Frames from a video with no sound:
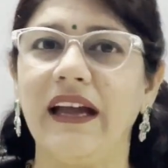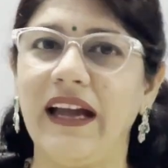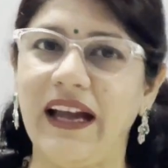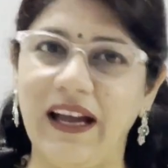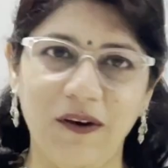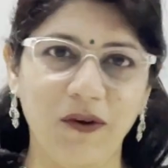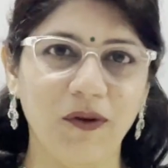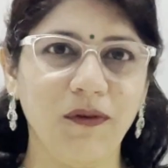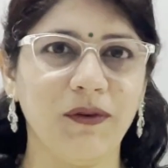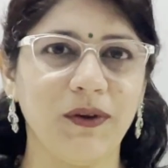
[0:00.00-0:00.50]

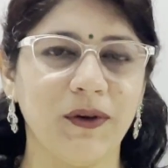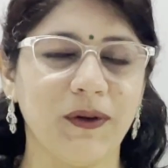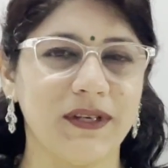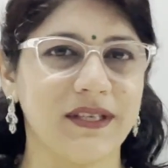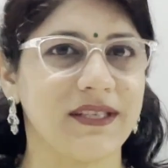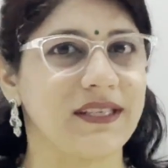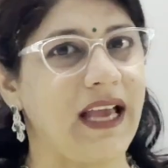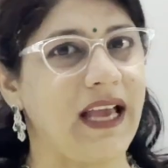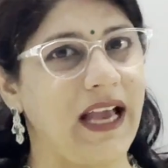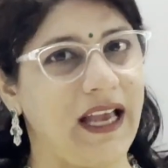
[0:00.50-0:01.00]
Hello
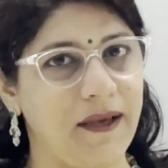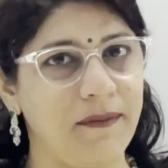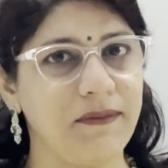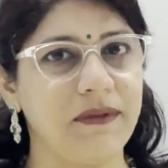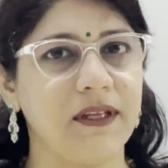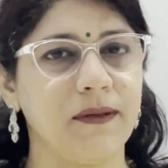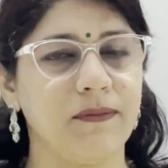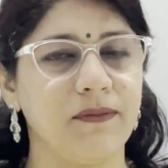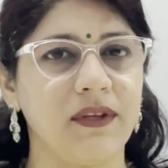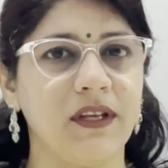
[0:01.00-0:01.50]
viewers, I am
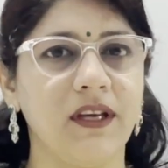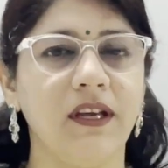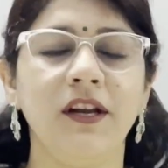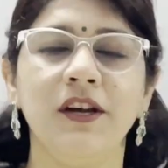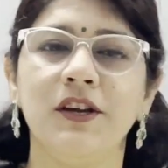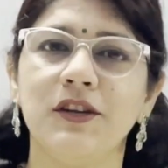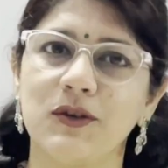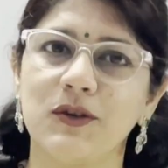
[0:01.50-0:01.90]
Deepti.